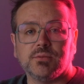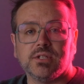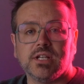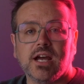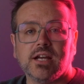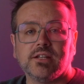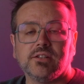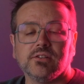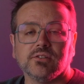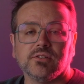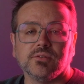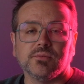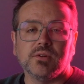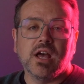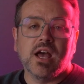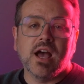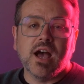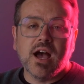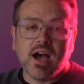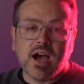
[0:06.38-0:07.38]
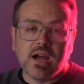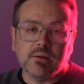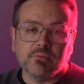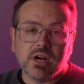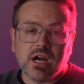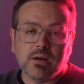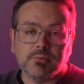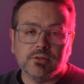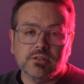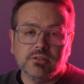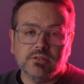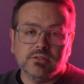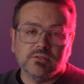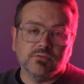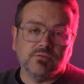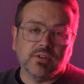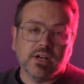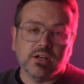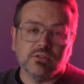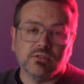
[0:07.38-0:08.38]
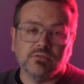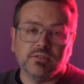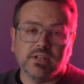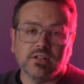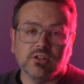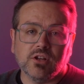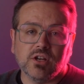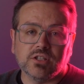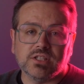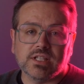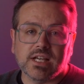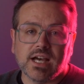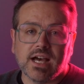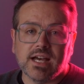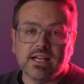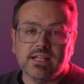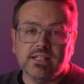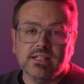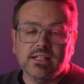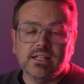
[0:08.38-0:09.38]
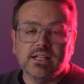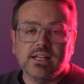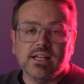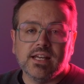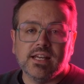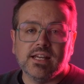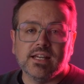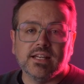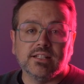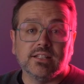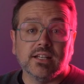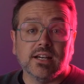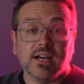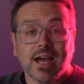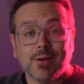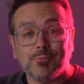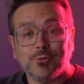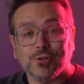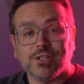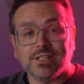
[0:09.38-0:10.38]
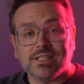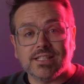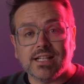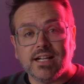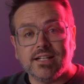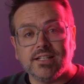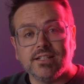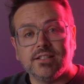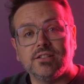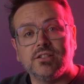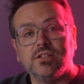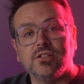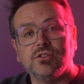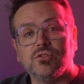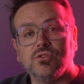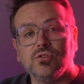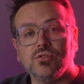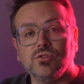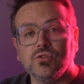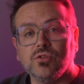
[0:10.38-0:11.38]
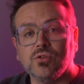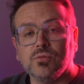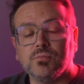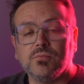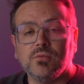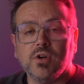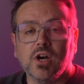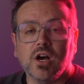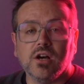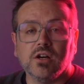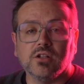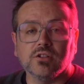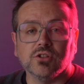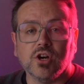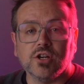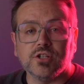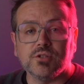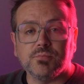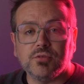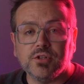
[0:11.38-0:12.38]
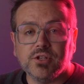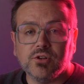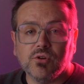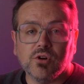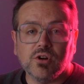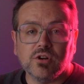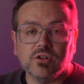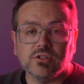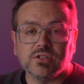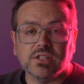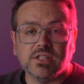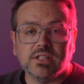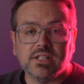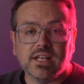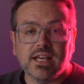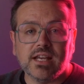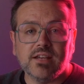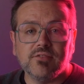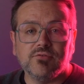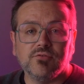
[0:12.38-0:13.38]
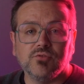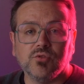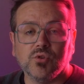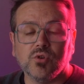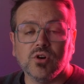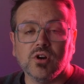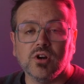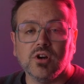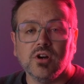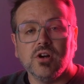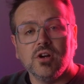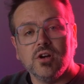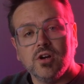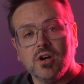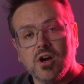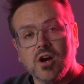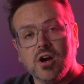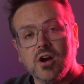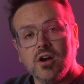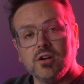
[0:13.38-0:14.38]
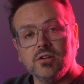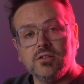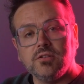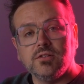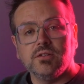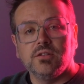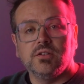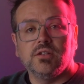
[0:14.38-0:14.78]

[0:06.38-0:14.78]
binocular. I'm Robert, founder of Analog Sky, and I'm really excited to launch pre-orders today for HART